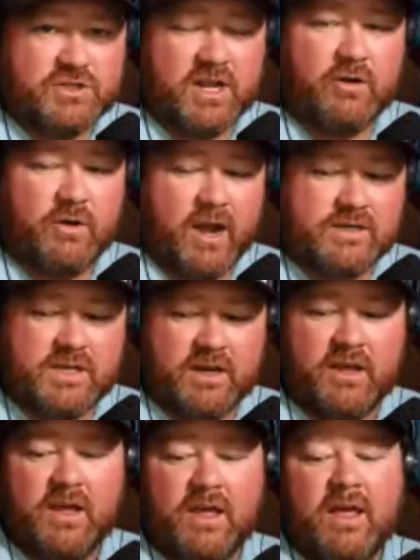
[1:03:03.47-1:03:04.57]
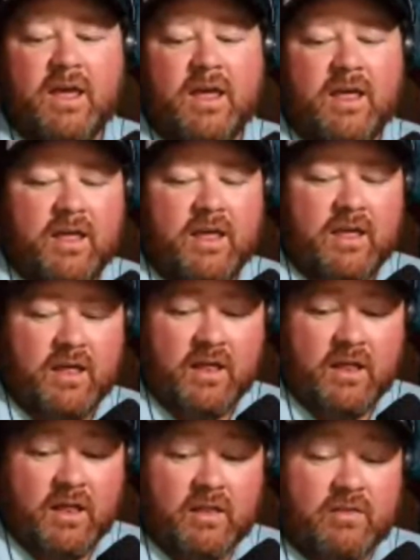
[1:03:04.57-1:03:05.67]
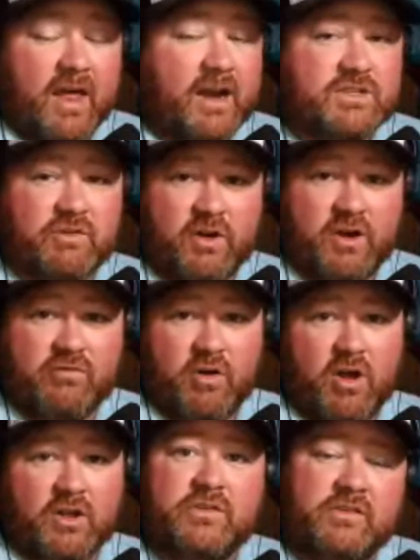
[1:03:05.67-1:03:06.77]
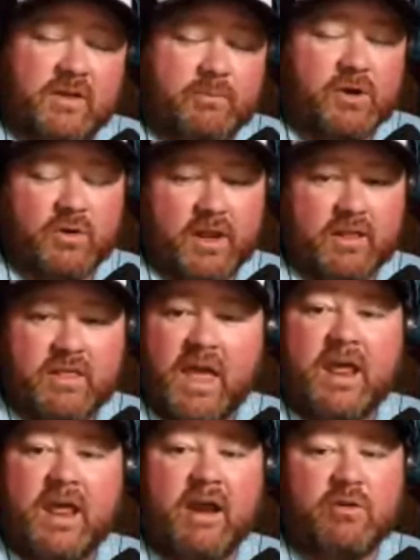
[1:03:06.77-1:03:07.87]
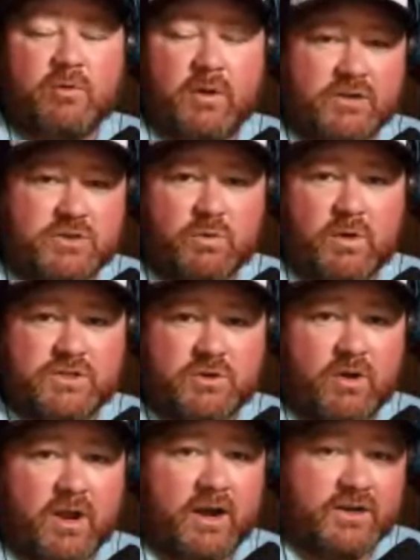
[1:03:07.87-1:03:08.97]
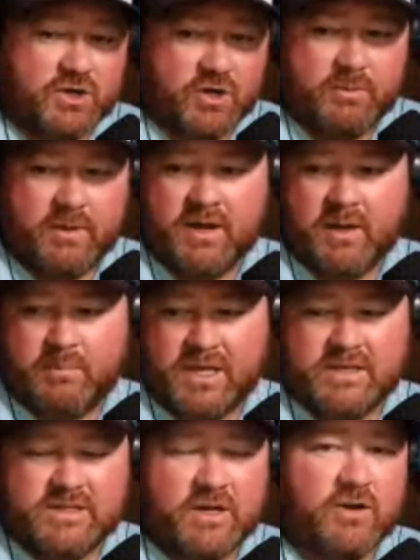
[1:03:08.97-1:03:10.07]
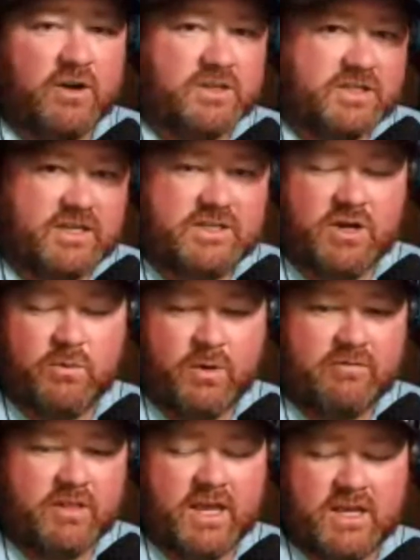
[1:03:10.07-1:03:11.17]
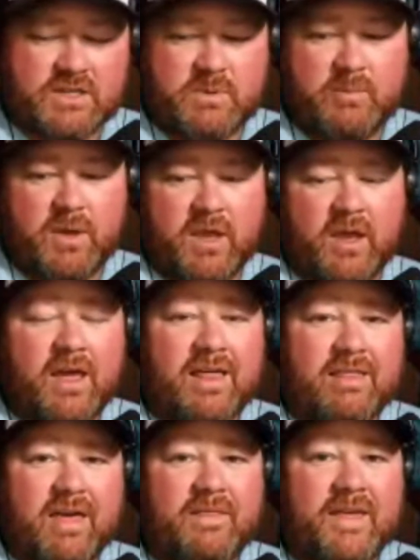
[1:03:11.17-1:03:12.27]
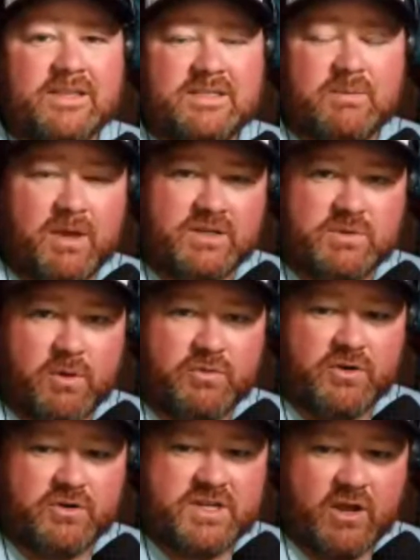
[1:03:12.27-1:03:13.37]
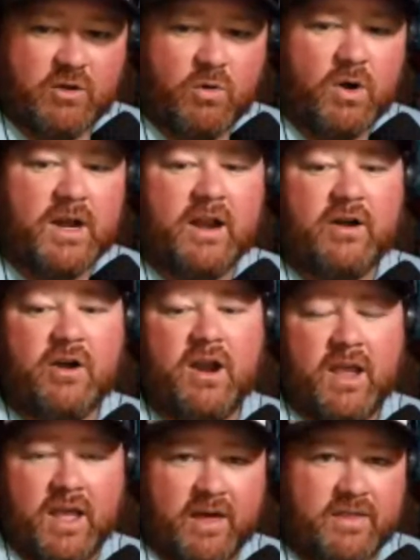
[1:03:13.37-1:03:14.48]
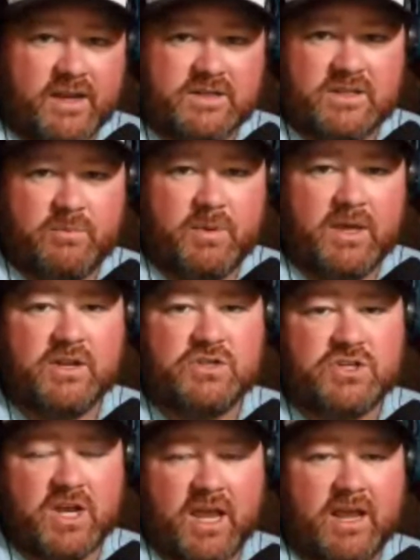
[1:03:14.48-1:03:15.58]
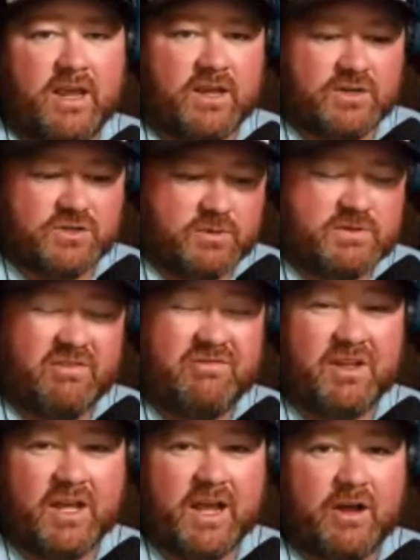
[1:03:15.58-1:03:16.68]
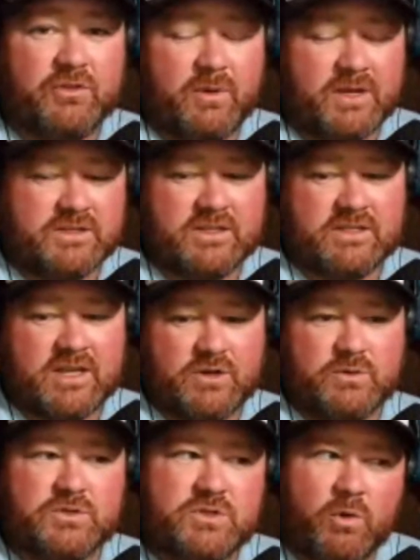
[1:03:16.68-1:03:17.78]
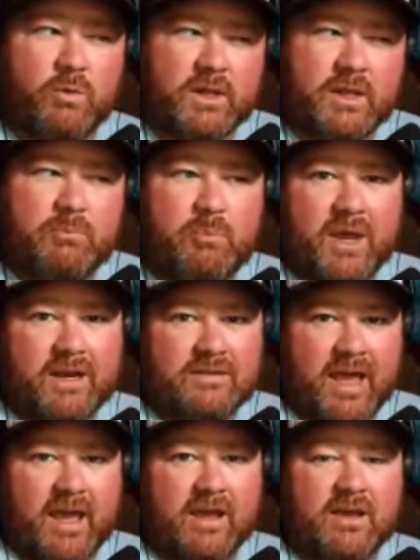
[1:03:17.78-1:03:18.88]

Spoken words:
and granted, then it's a free-for-all to some degree. Then everyone else who wants to run a tournament, a B tier, a C tier, whatever the case might be, then they submit to both their state coordinator and then to the PDGA in terms of filling out the rest of the schedule. So a really big day.